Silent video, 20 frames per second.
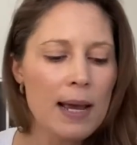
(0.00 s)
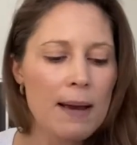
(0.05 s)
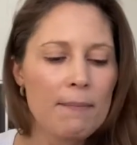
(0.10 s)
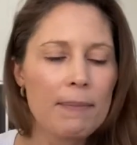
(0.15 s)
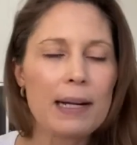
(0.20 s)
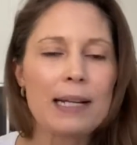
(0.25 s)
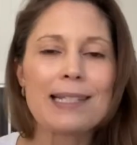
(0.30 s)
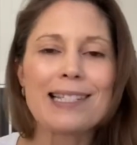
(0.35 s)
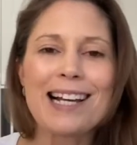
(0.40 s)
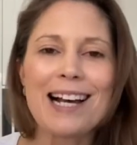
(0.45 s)

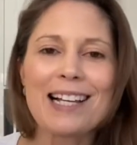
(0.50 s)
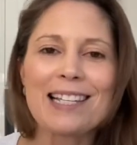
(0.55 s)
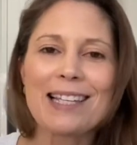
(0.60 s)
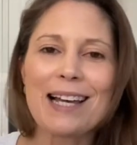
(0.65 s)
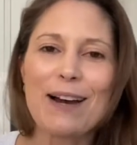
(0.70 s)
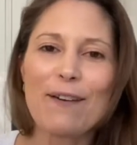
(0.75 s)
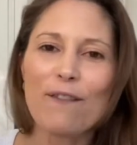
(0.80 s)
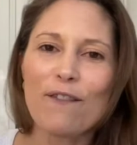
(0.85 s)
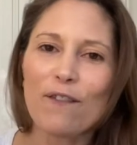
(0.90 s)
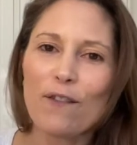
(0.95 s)
But it does
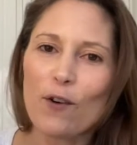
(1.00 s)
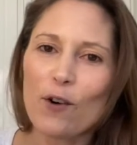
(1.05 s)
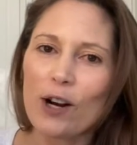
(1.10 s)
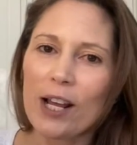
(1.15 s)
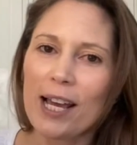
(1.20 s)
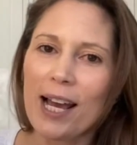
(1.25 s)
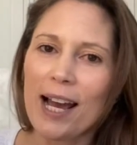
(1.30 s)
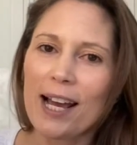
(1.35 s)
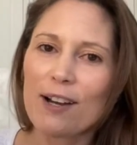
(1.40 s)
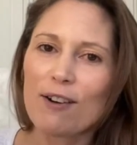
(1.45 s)
have
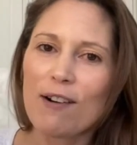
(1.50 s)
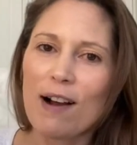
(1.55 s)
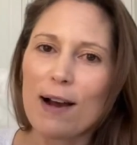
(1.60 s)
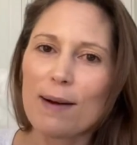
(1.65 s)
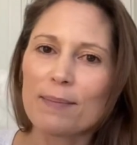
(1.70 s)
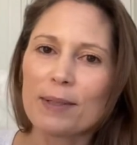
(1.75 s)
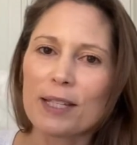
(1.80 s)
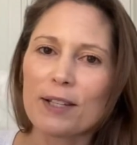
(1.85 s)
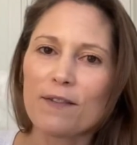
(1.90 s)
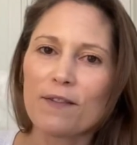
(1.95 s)
48
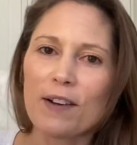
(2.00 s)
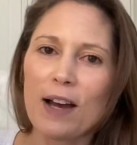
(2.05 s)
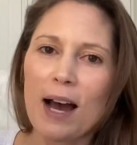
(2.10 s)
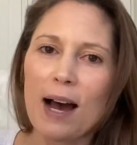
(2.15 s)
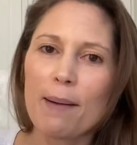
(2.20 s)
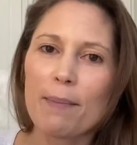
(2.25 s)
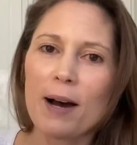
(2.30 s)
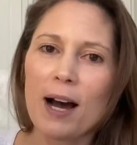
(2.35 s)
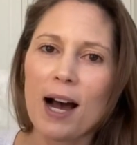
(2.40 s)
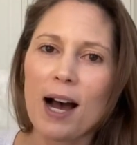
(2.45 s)
grams of
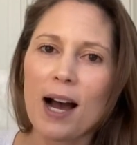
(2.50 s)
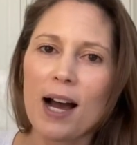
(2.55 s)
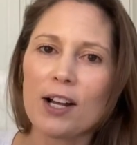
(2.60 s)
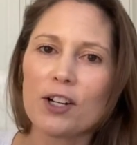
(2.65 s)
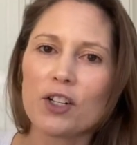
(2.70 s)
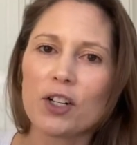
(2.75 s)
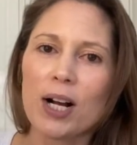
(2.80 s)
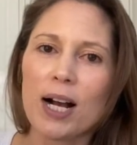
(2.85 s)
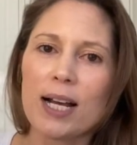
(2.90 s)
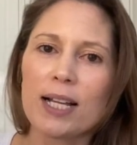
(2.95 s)

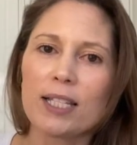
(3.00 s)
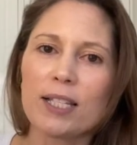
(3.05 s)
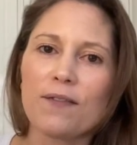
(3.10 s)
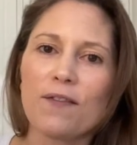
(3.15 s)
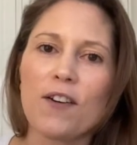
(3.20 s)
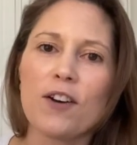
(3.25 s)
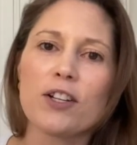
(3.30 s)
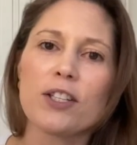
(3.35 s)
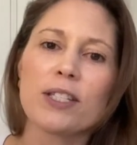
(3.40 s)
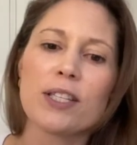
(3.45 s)
carbohydrates
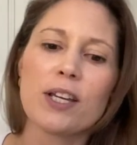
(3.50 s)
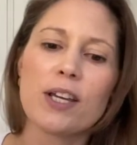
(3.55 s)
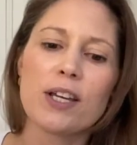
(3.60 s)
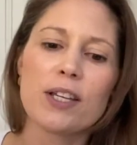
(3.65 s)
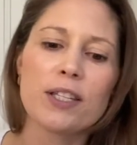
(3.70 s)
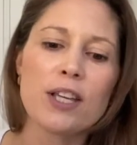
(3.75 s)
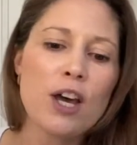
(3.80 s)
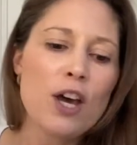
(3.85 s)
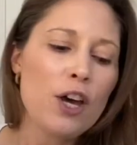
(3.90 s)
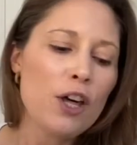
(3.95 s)
versus
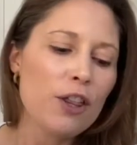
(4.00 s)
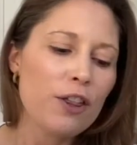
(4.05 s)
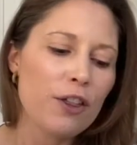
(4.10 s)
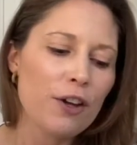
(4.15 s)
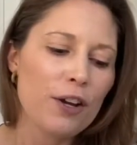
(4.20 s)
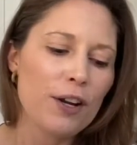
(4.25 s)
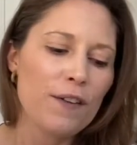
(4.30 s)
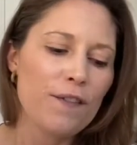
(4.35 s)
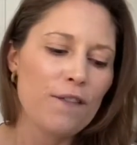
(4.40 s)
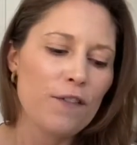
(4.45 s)

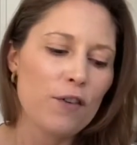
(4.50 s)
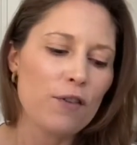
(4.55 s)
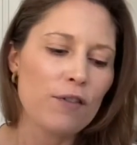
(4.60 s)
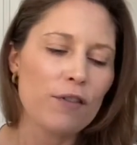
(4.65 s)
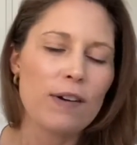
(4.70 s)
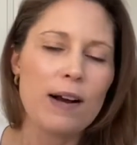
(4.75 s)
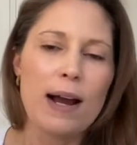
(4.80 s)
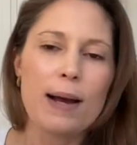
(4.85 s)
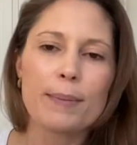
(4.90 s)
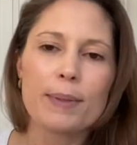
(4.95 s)
34
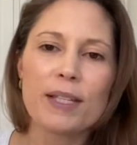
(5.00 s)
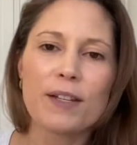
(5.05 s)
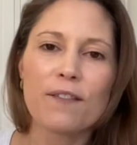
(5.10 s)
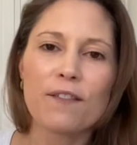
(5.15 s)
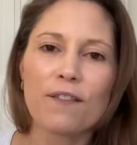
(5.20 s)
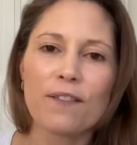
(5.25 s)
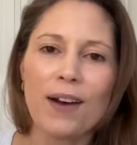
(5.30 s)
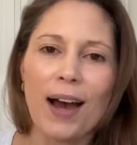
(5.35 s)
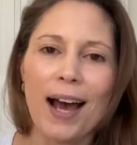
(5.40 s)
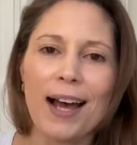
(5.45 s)
grams of
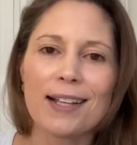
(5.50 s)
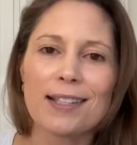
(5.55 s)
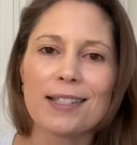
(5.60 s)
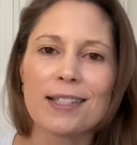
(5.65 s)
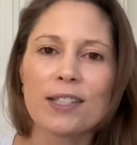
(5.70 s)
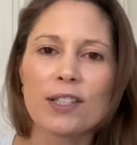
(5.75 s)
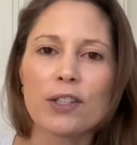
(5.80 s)
fat.